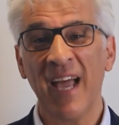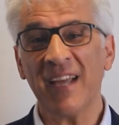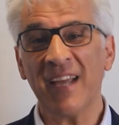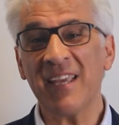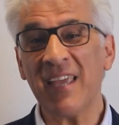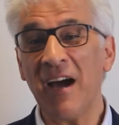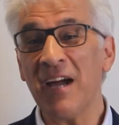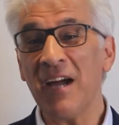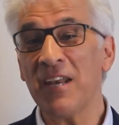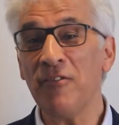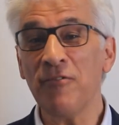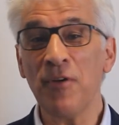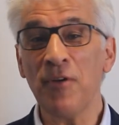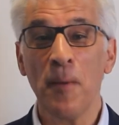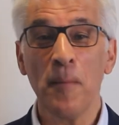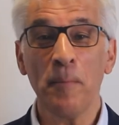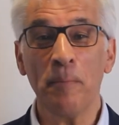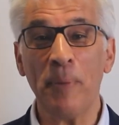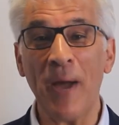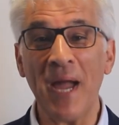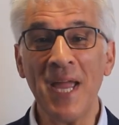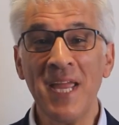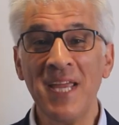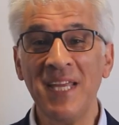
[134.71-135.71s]
a kind of
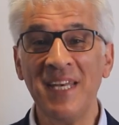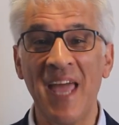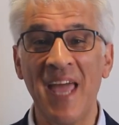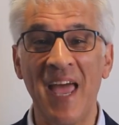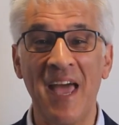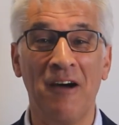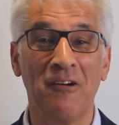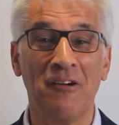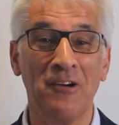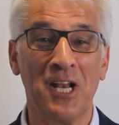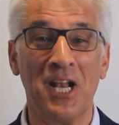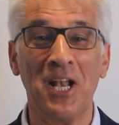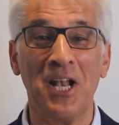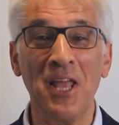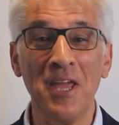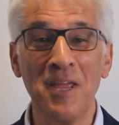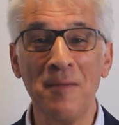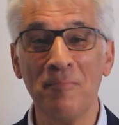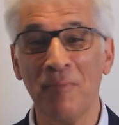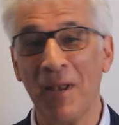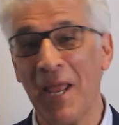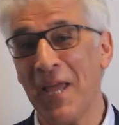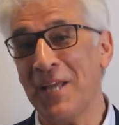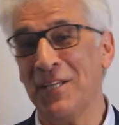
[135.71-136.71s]
pay now,
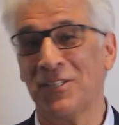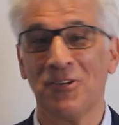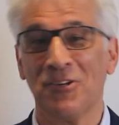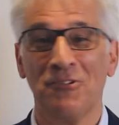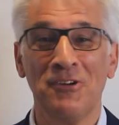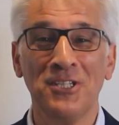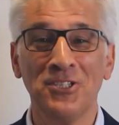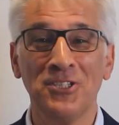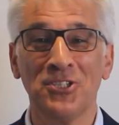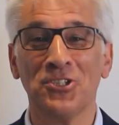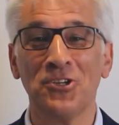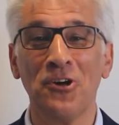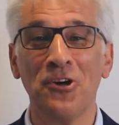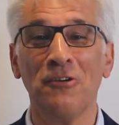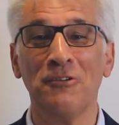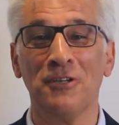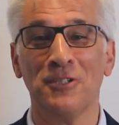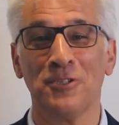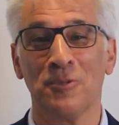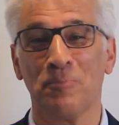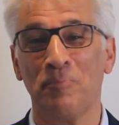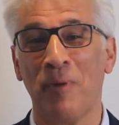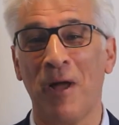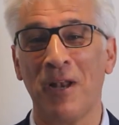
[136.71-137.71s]
claim later
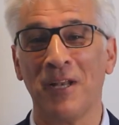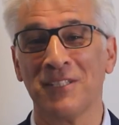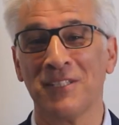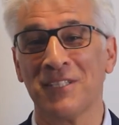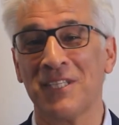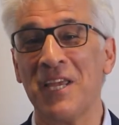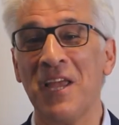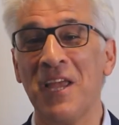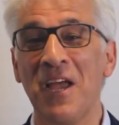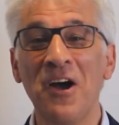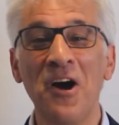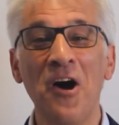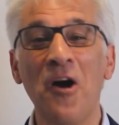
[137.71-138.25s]
insurance policy